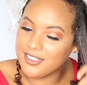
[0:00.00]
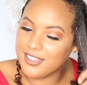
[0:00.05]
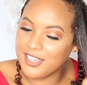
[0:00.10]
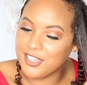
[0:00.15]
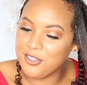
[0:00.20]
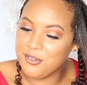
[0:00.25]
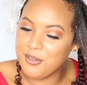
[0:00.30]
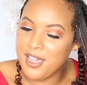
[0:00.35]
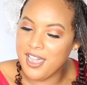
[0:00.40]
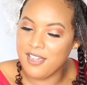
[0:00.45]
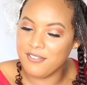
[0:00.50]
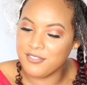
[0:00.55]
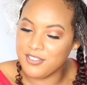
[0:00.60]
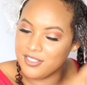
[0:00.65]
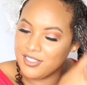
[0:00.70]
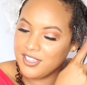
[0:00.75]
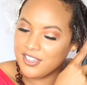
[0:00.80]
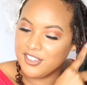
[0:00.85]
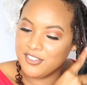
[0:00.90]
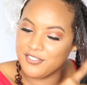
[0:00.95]
Like, you have to
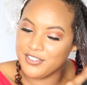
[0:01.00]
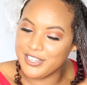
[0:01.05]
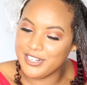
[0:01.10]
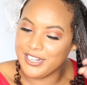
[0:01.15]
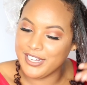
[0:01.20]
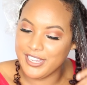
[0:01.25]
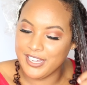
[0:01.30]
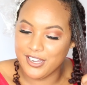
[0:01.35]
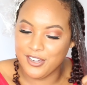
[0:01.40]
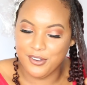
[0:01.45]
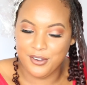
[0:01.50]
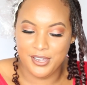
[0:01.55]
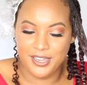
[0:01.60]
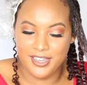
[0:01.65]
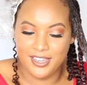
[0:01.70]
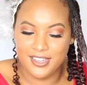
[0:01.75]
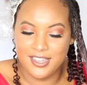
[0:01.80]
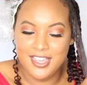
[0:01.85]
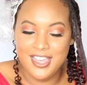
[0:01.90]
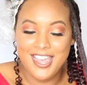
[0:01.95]
think of it like,
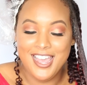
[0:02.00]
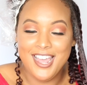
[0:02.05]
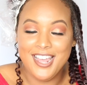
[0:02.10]
okay,